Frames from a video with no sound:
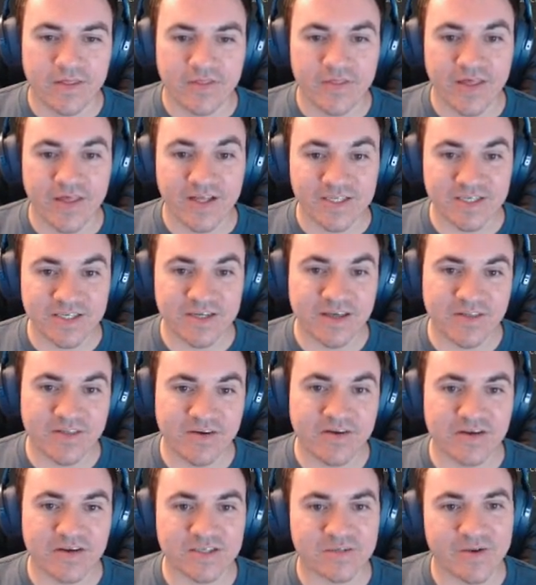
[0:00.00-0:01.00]
That's
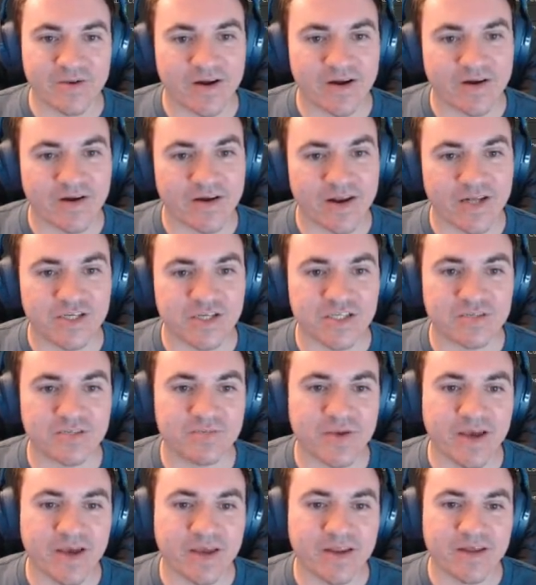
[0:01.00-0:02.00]
another awesome haircut I just
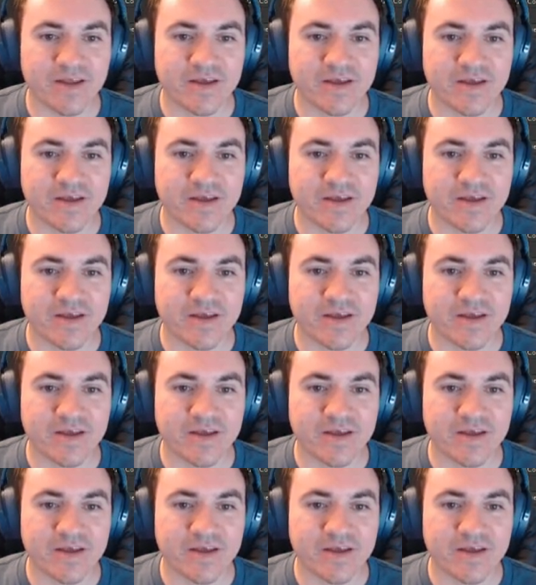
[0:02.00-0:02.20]
made.